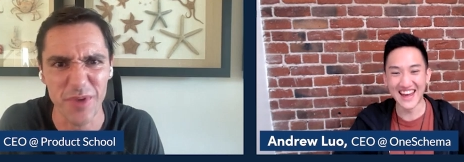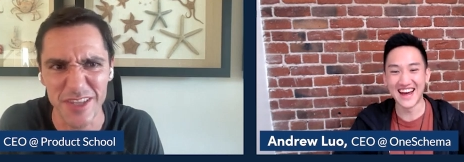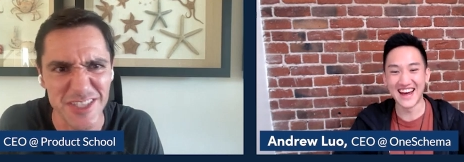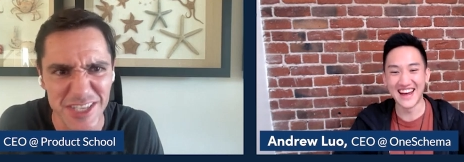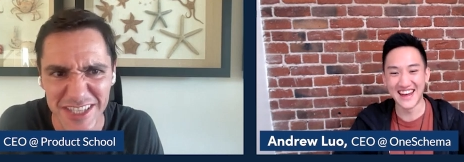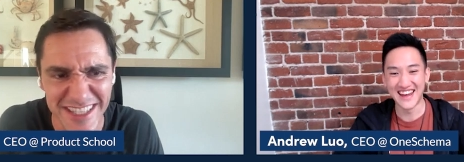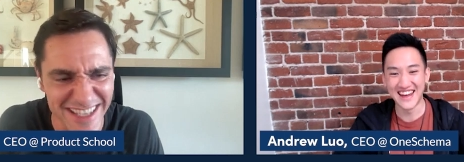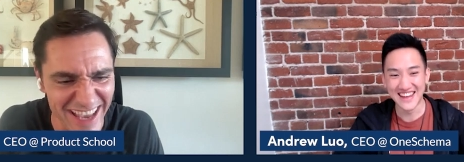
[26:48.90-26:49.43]

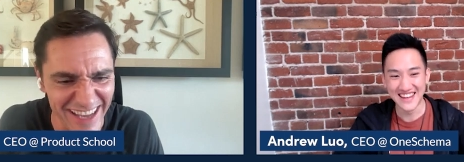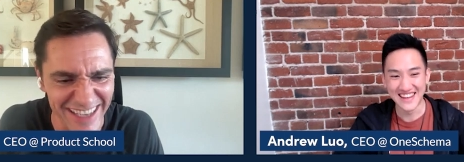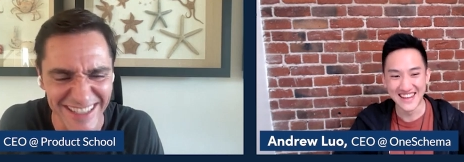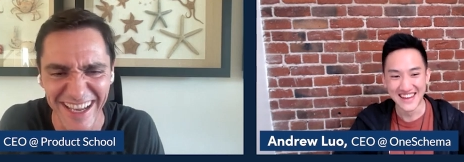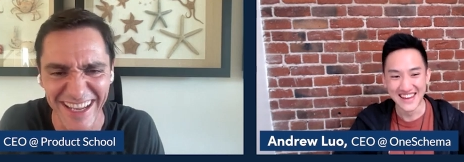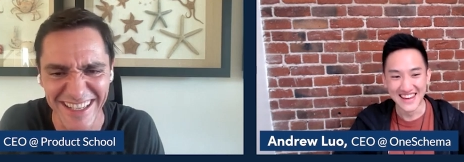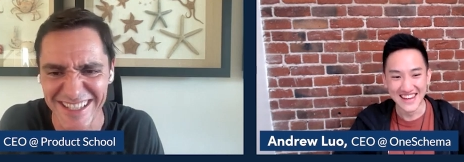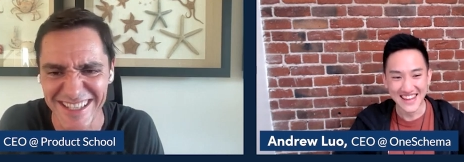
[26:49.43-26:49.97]
Speaker 1: spreadsheets and,
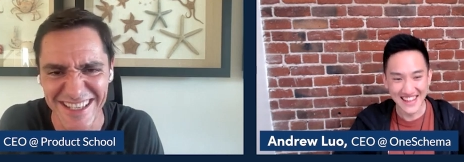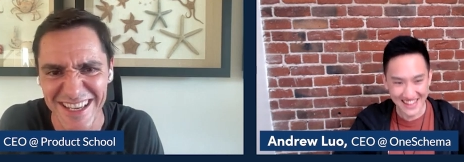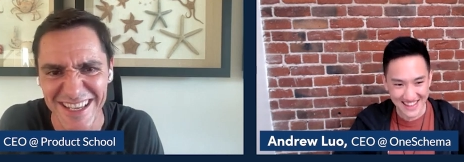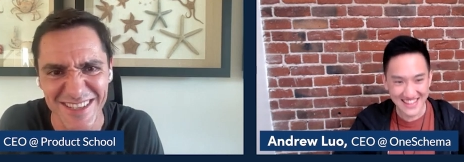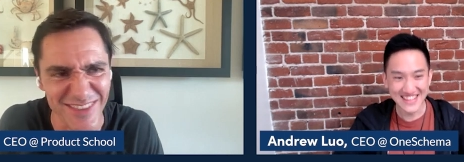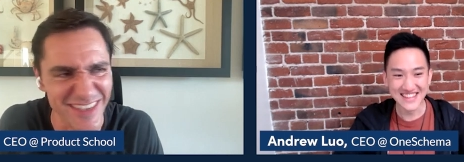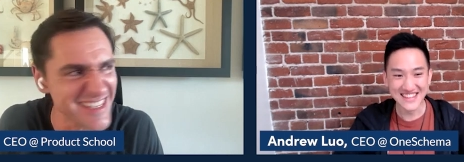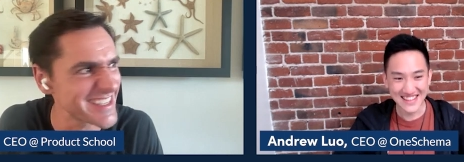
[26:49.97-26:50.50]
and
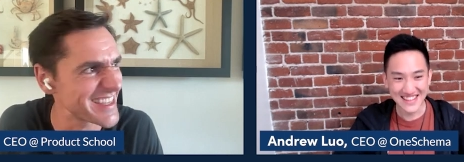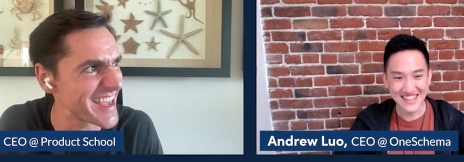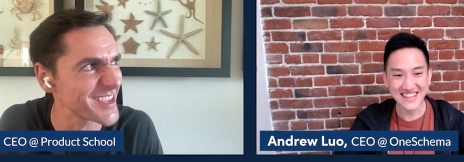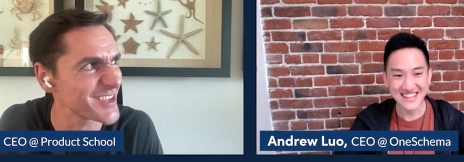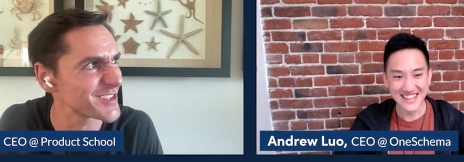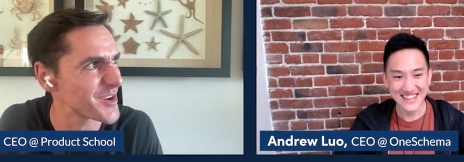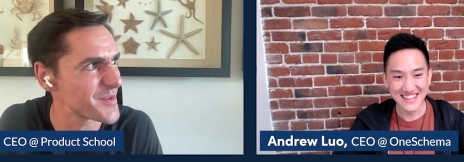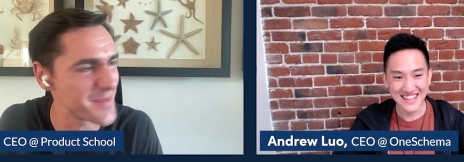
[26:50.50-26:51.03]
CSVs. Thank
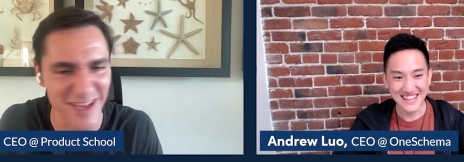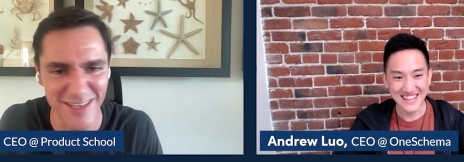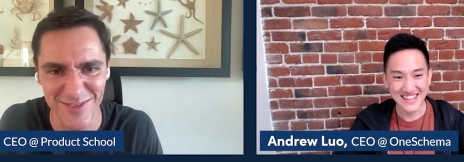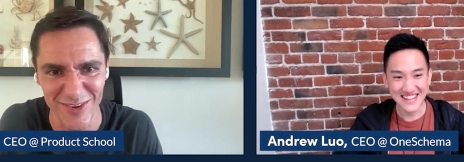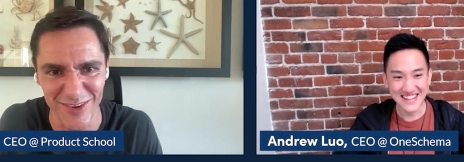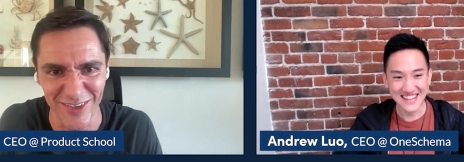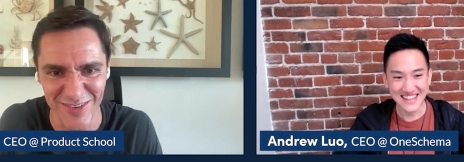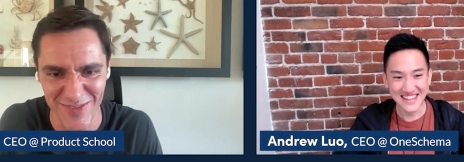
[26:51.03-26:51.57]
you so much
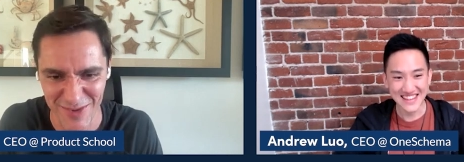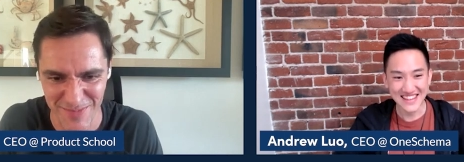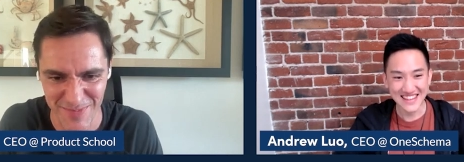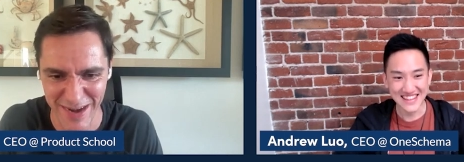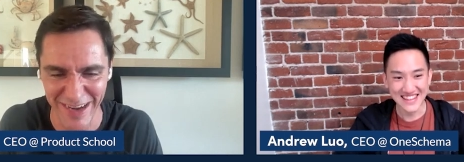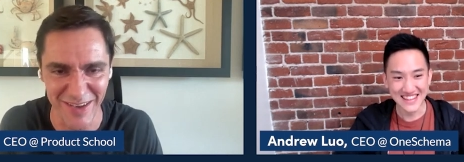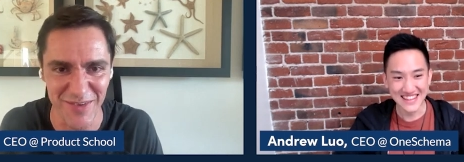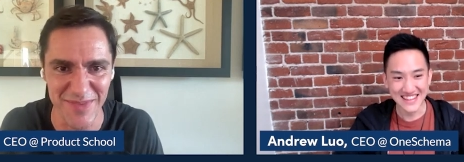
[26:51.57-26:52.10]
for, for
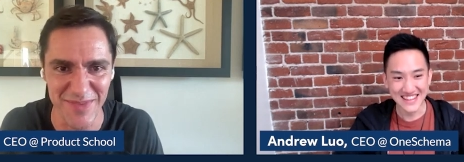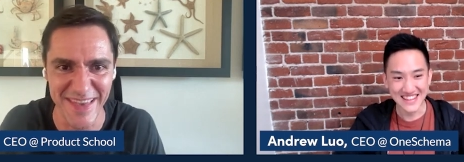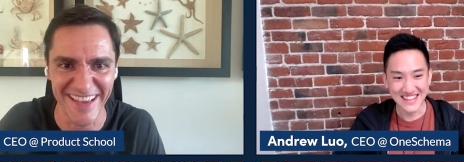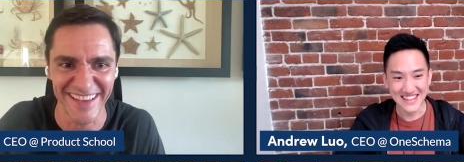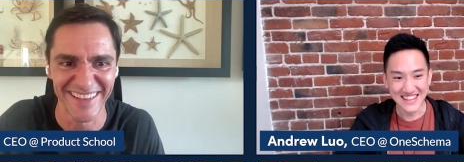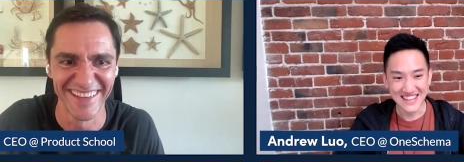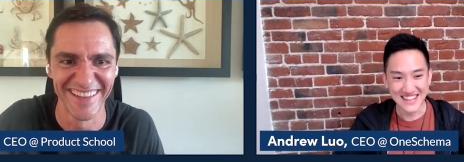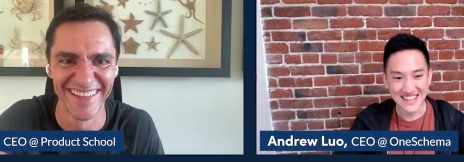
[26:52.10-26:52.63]
bearing with
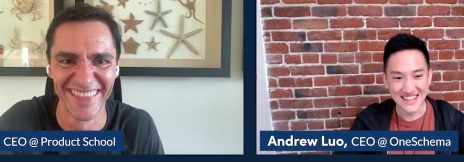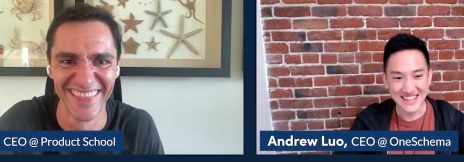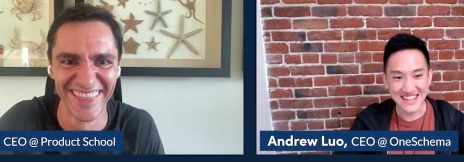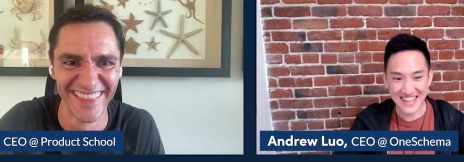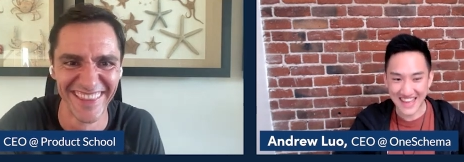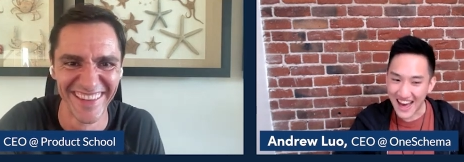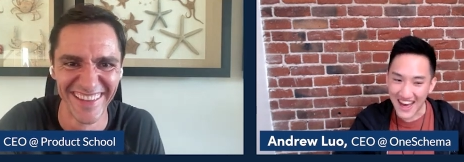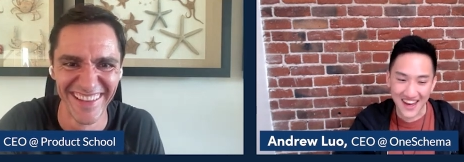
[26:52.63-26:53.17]
me.
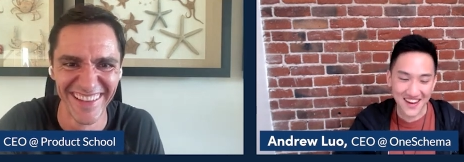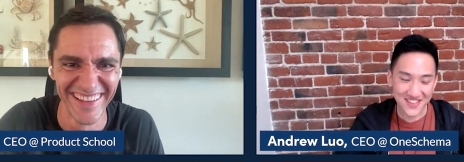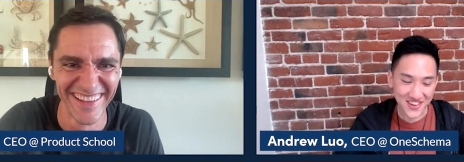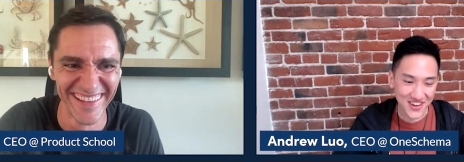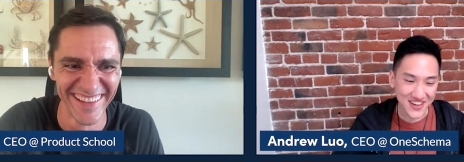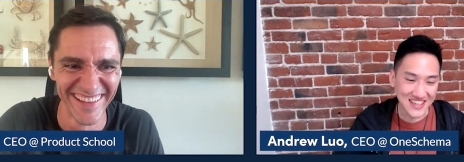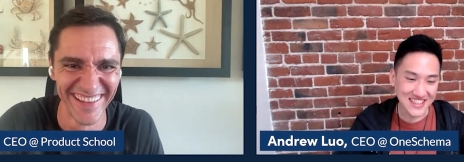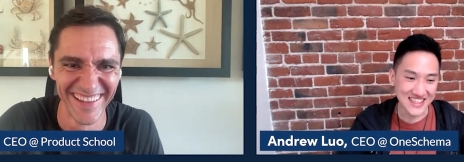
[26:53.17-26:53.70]
Speaker 2: Yeah, of
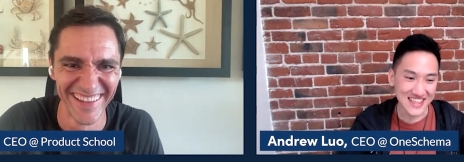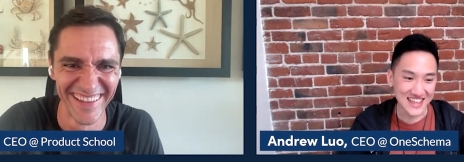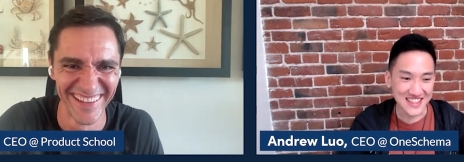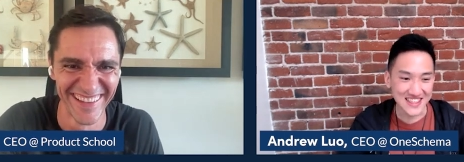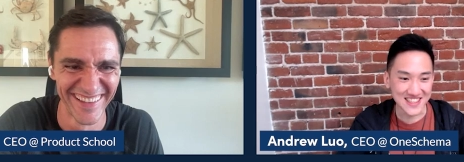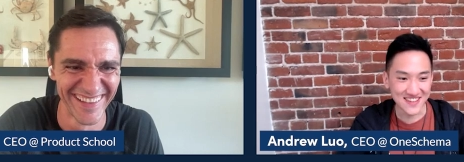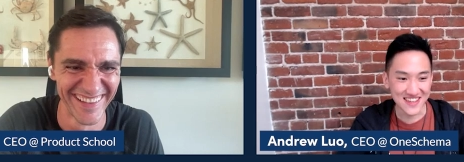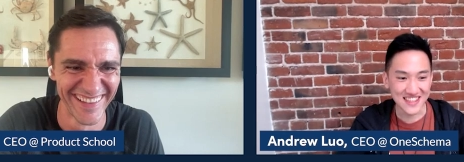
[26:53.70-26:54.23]
course. Thank you
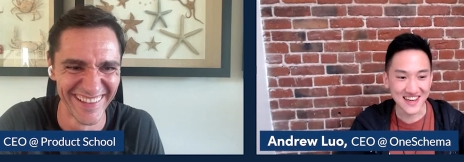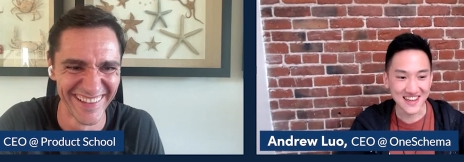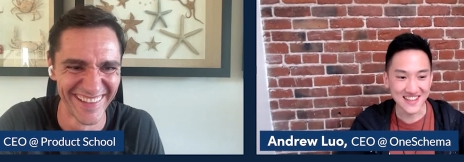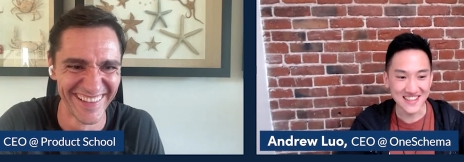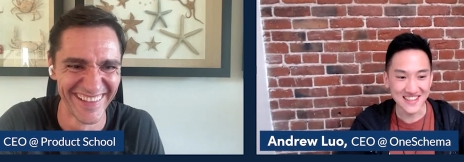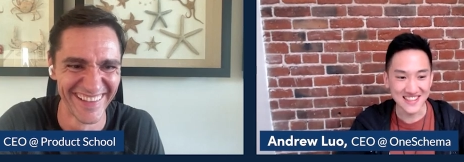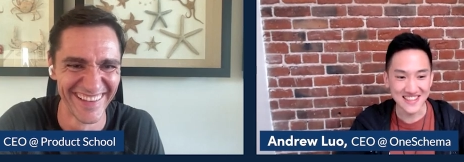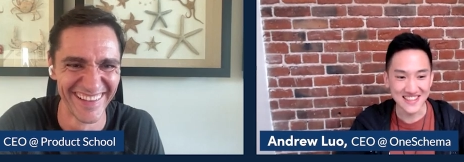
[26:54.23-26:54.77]
so much,
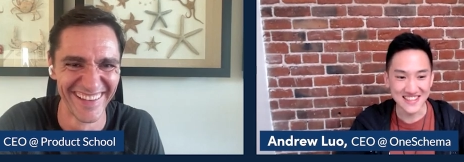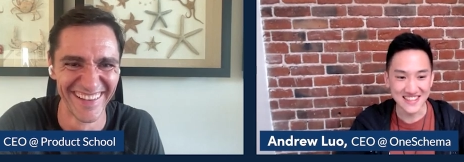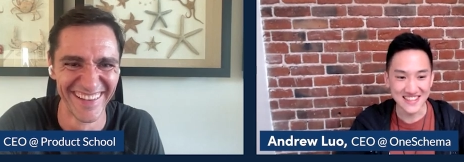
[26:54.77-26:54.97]
Carlos.